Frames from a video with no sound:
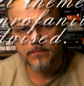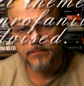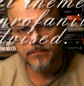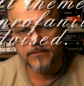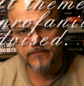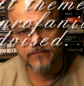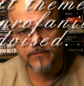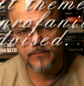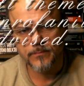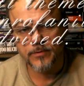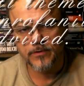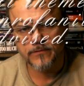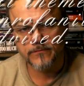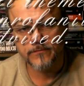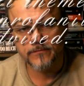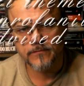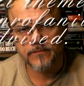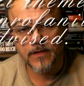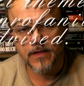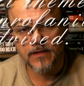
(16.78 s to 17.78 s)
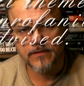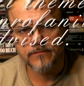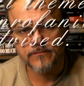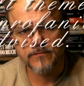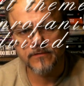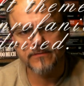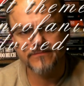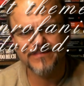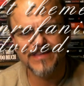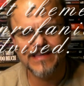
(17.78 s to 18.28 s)
missing person case
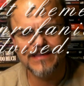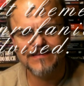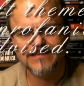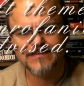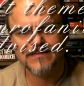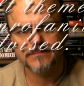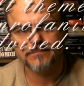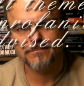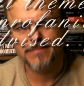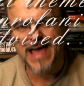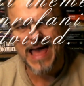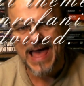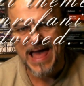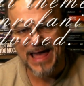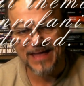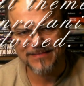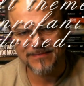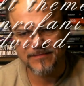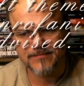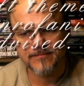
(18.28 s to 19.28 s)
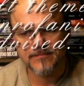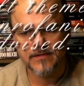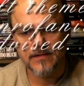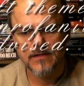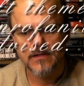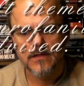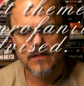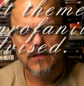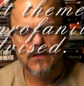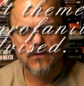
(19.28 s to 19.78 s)
of Ethan Patz,
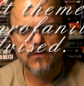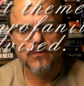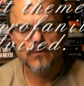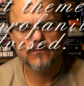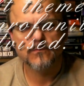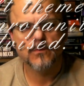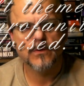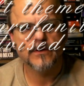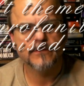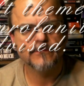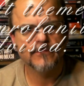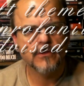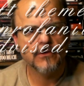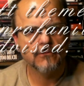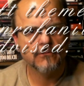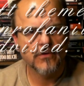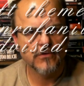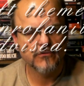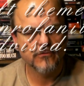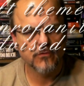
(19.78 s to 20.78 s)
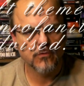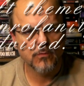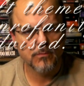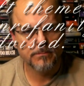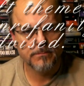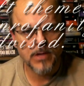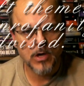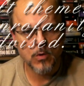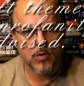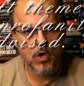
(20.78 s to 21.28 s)
who was one of the original
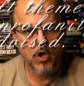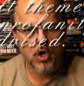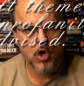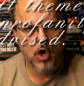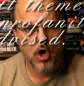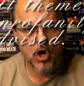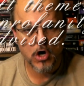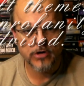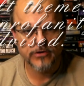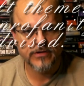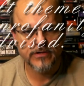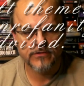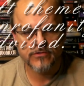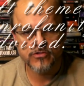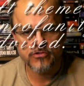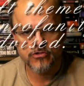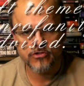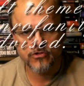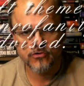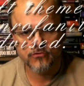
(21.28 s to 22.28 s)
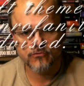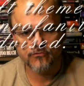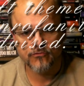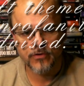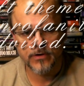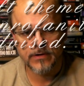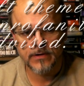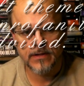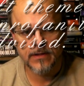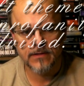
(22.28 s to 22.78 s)
milk carton
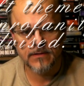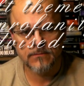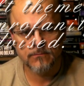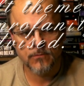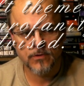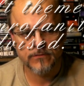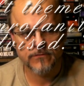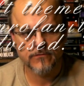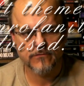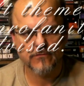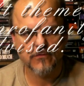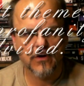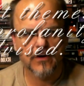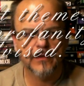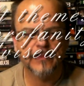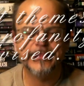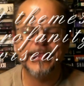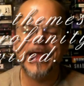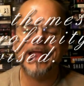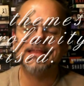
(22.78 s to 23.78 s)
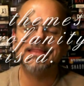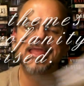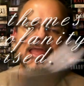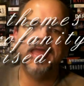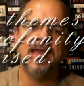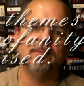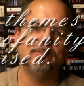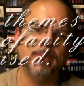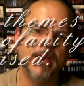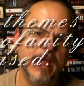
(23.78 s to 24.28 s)
children, and what started that
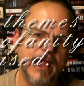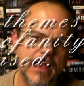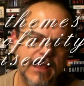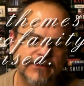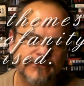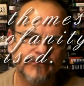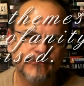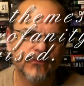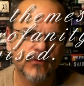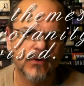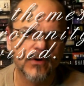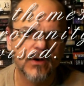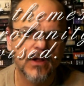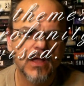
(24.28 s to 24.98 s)
campaign for